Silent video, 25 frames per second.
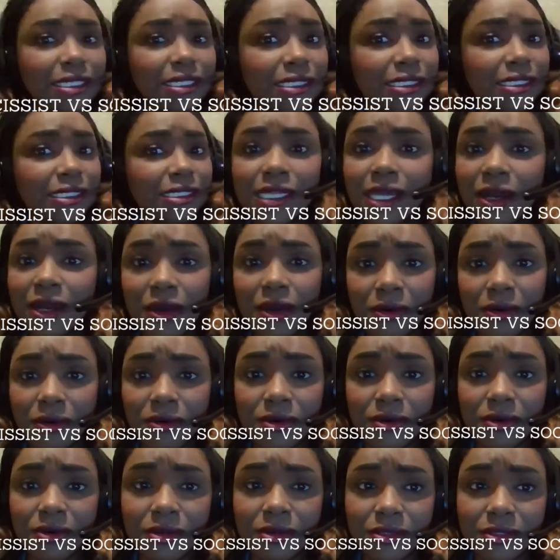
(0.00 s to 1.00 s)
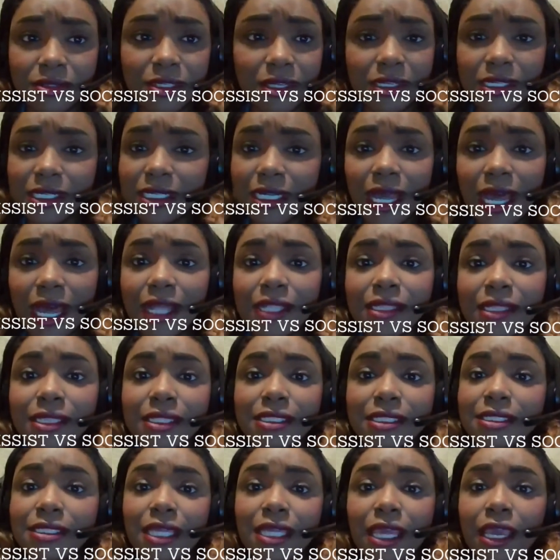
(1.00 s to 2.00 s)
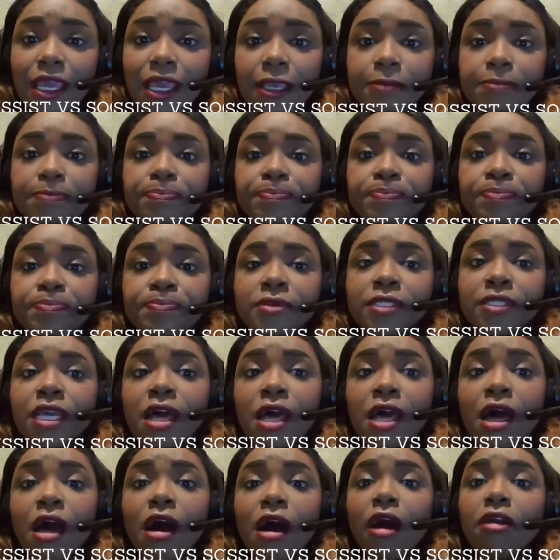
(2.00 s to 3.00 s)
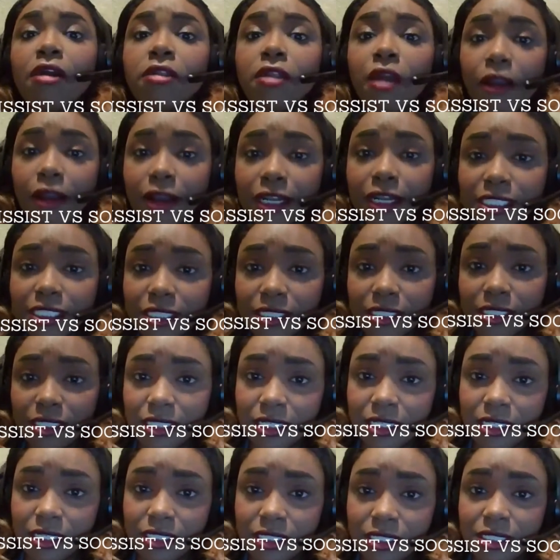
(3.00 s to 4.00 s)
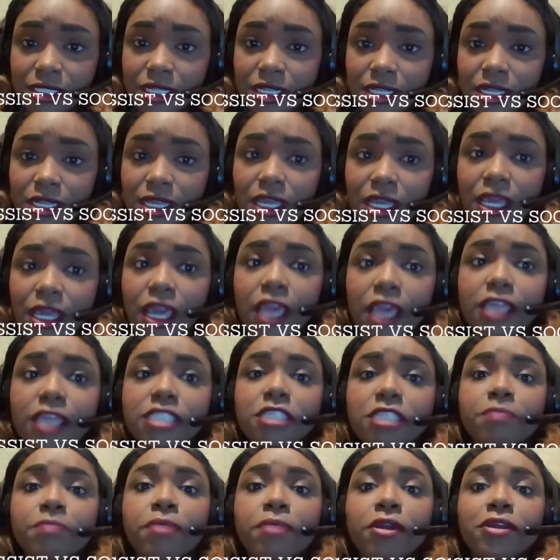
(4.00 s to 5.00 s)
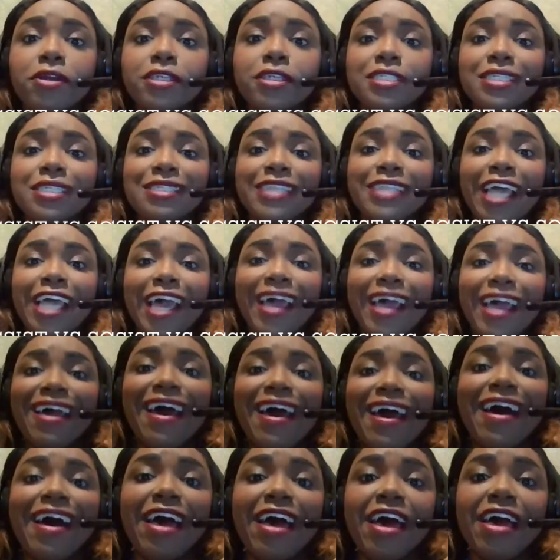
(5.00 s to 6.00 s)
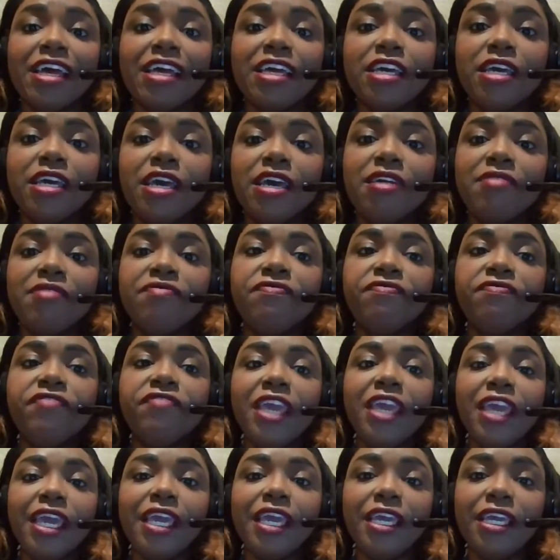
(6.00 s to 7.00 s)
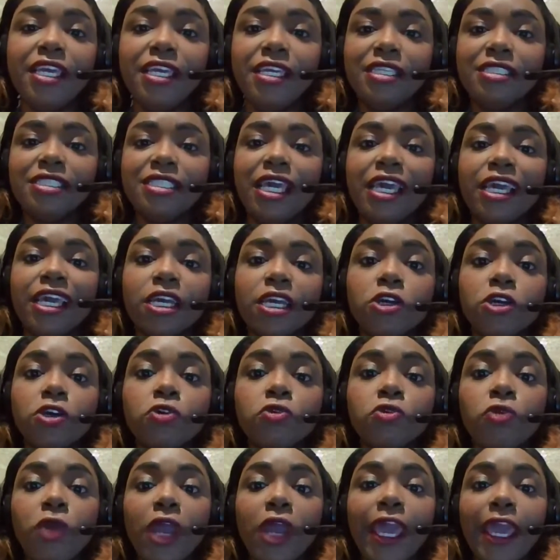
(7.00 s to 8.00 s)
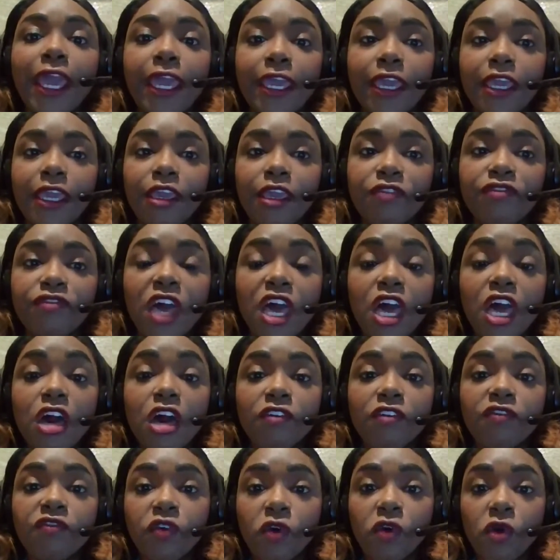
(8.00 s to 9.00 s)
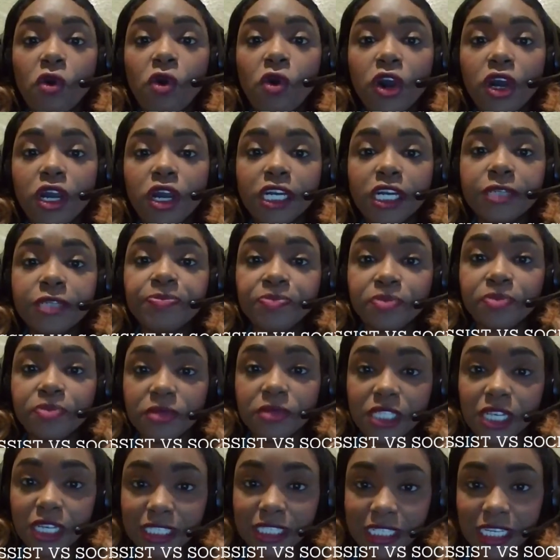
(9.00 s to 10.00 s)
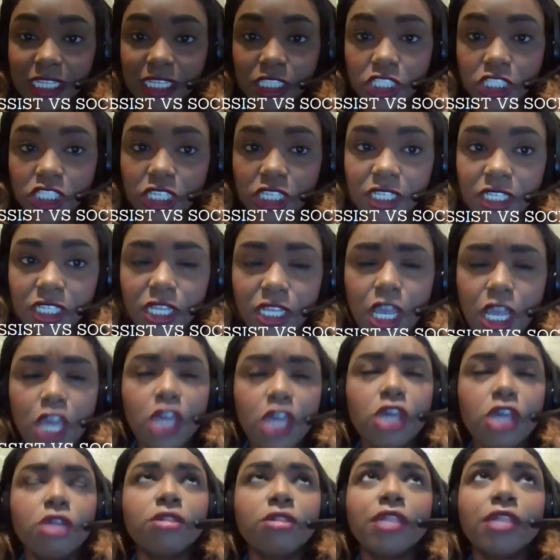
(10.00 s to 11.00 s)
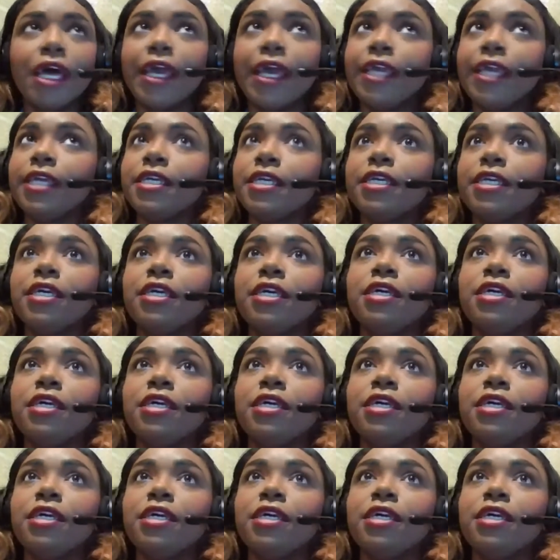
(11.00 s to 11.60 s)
No, they're not the same. A narcissist is a person that feeds and crave for attention. Like